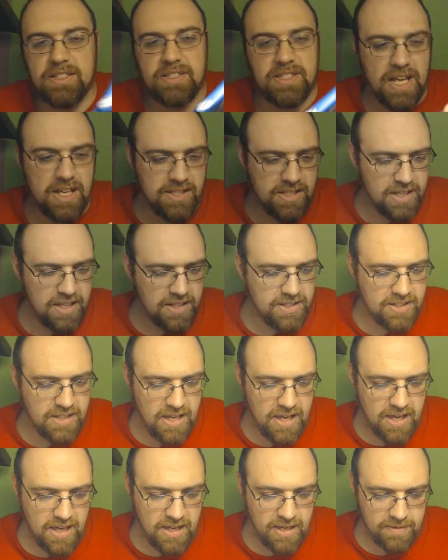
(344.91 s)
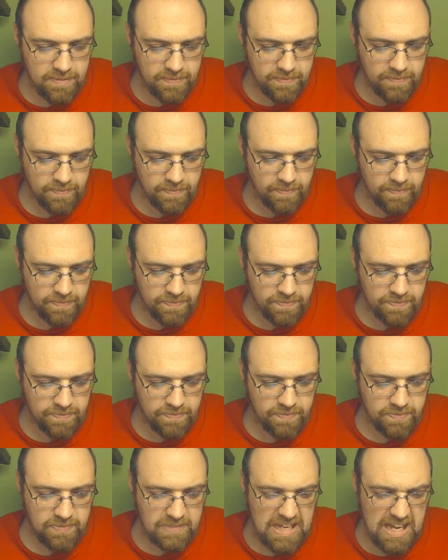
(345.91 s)
it's, I
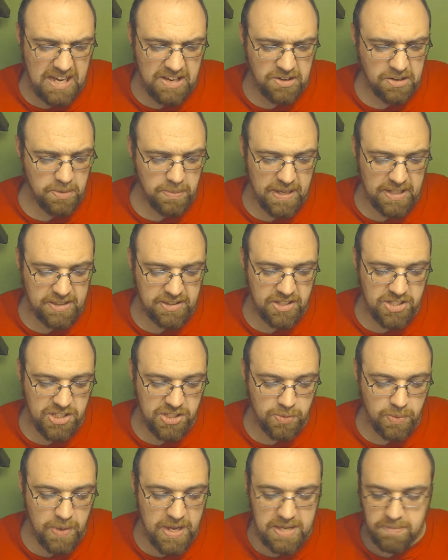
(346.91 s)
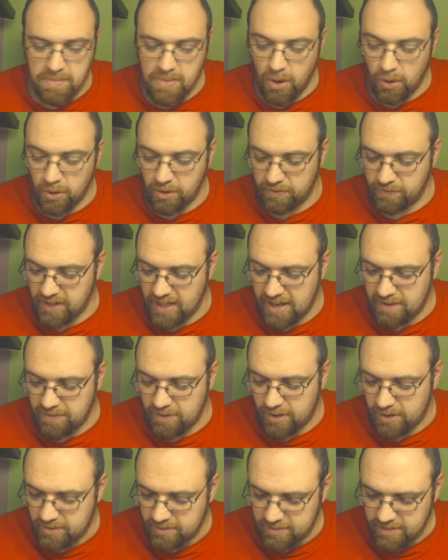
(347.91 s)
don't know about the sweet milk flavor.
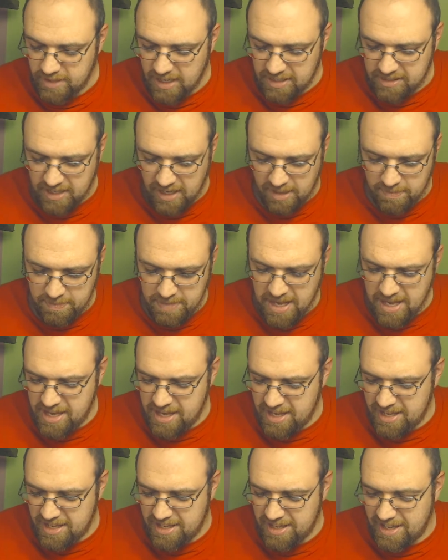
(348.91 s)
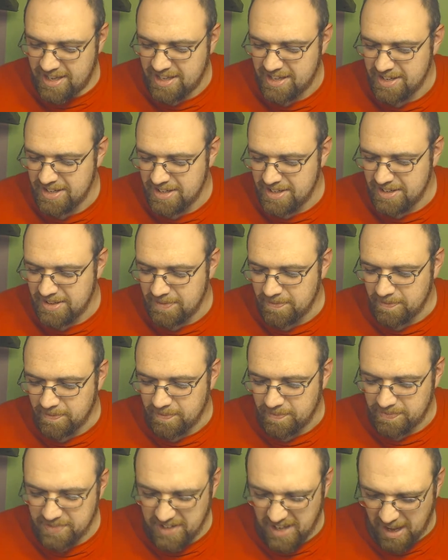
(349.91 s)
That's got me,
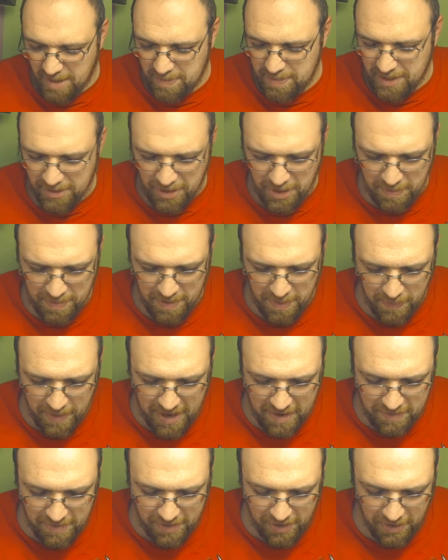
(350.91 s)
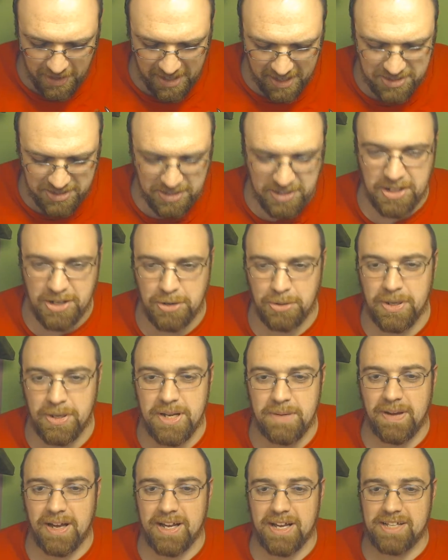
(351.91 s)
got me a little bit way, okay, so the cream,
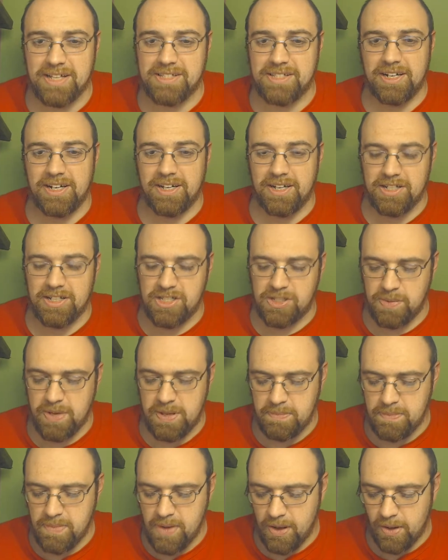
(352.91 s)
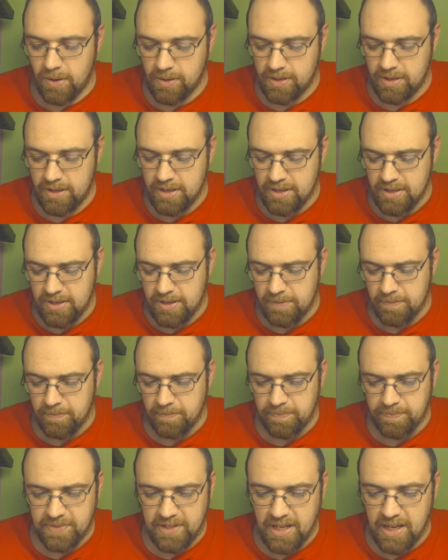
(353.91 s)
I guess, in it is sweet milk.
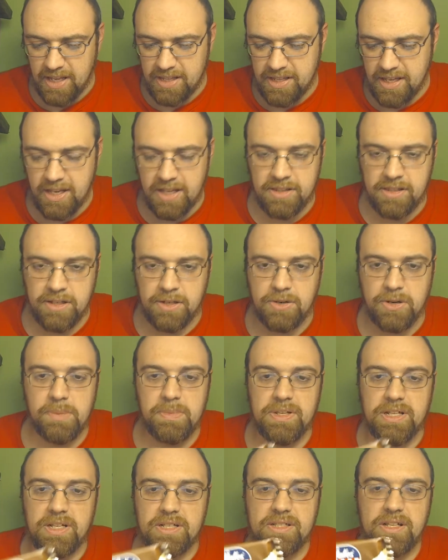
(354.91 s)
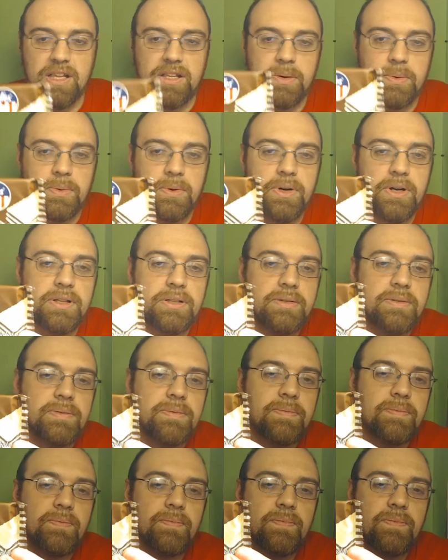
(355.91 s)
And then the cream in this other one
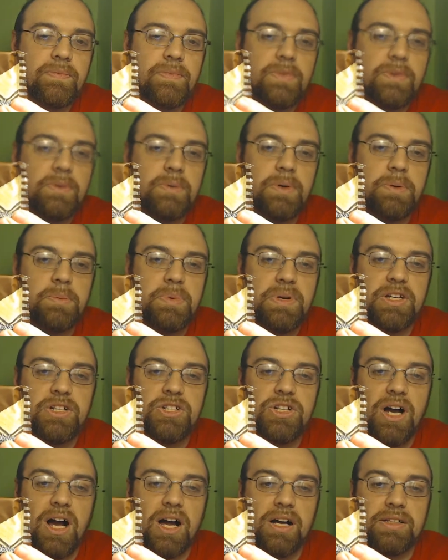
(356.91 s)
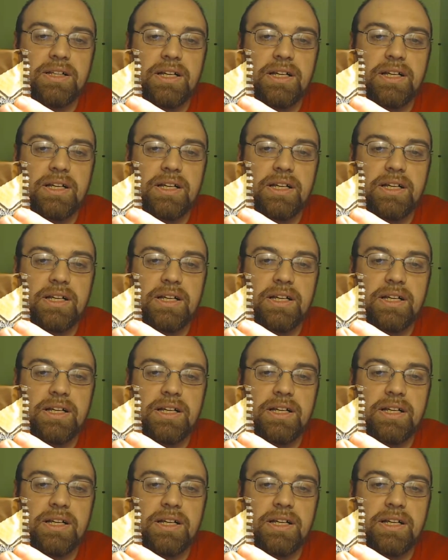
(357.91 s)
would be chocolate.